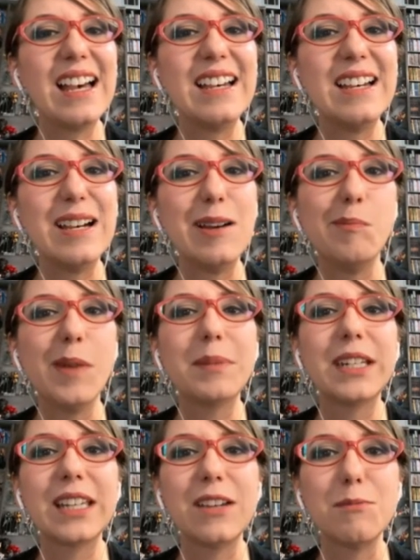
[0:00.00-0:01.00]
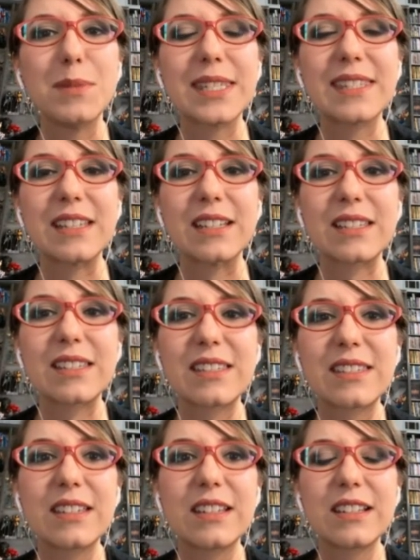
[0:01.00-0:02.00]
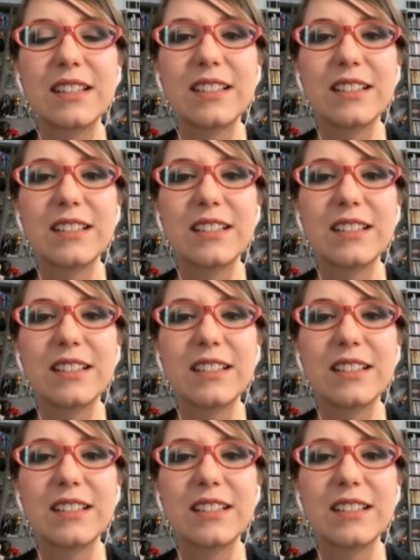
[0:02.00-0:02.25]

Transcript: I'm gonna give him a 6.